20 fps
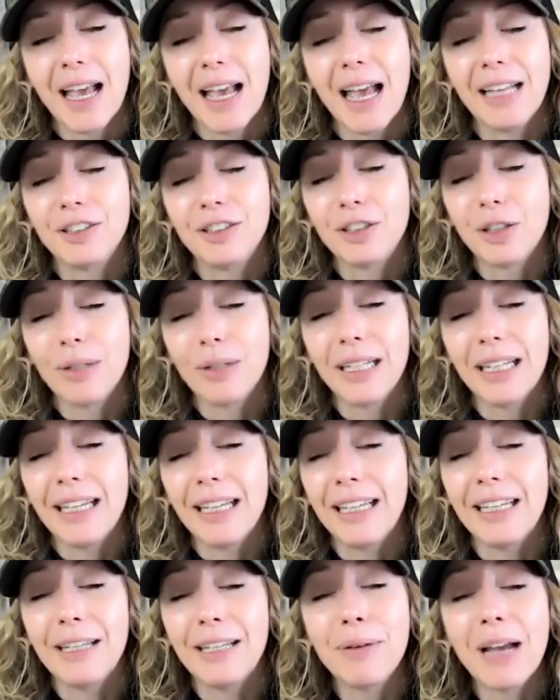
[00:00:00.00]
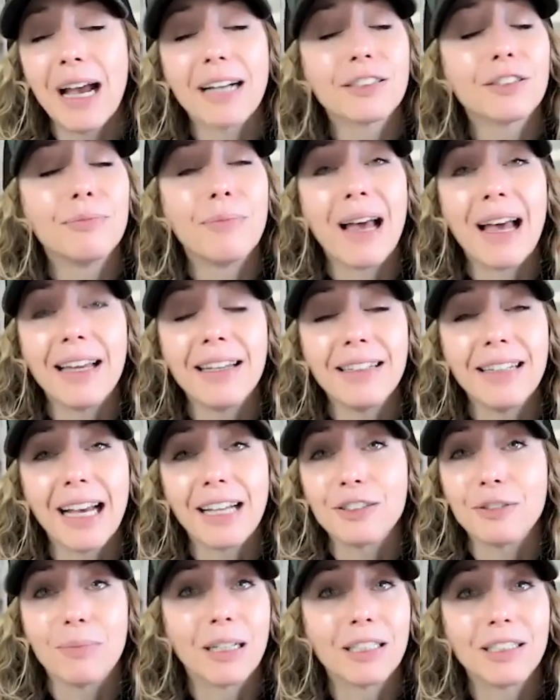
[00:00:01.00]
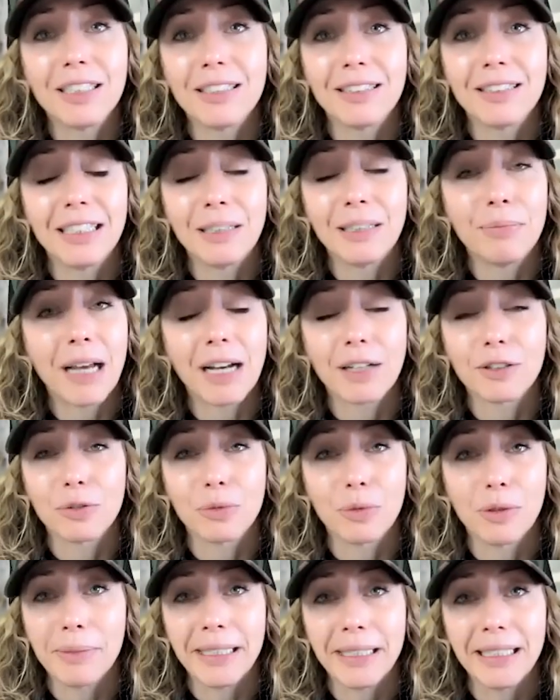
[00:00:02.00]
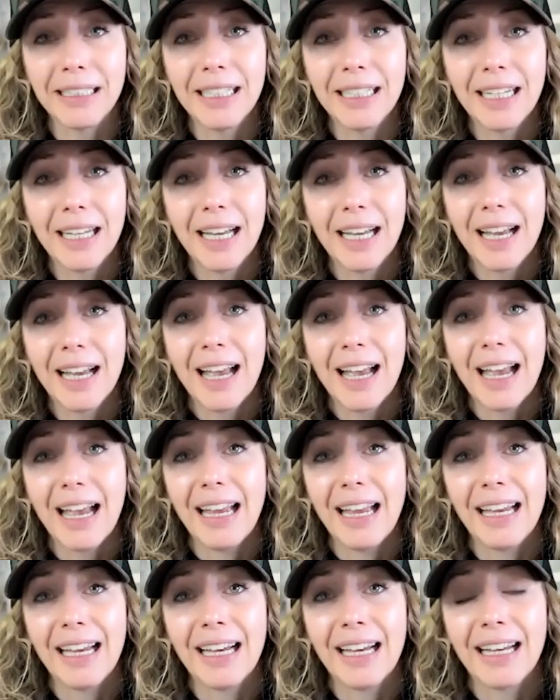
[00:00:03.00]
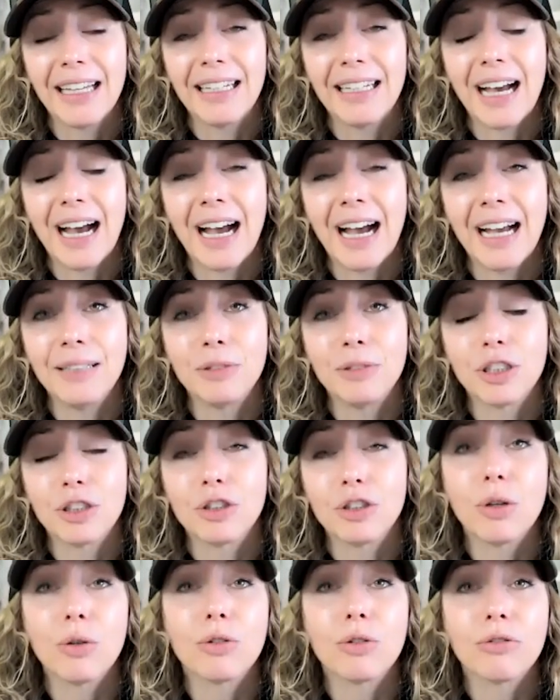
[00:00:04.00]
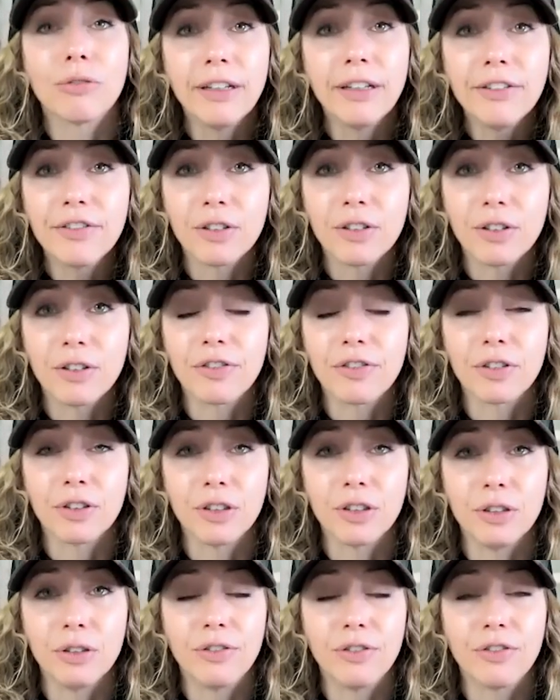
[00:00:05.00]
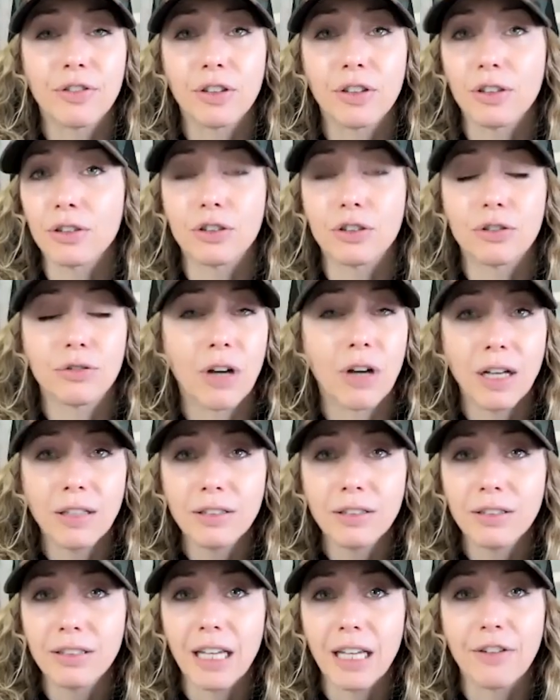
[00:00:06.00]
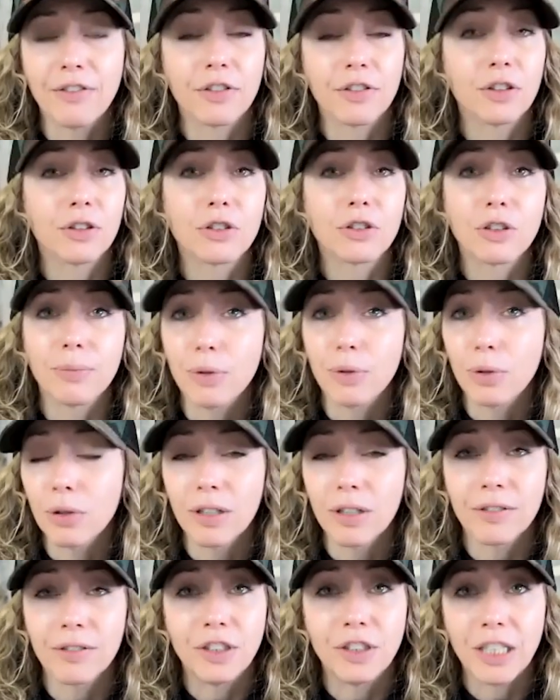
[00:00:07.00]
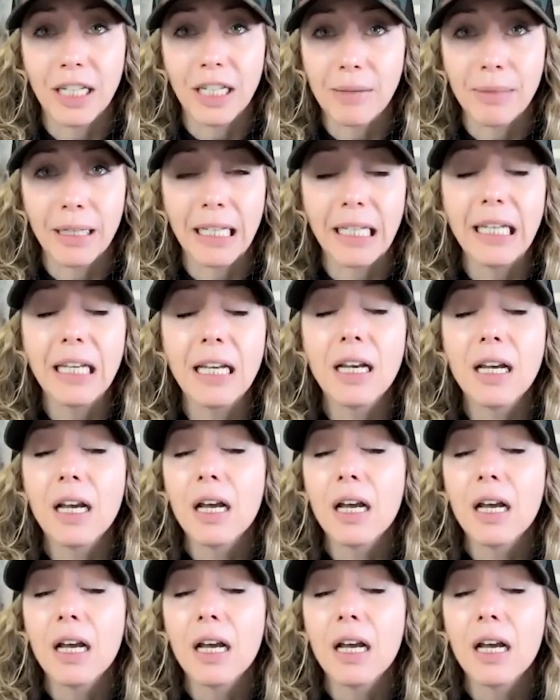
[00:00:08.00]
And so it impacts men as much as it impacts women. And I am just so grateful for you, for your trust and for your support of Jamie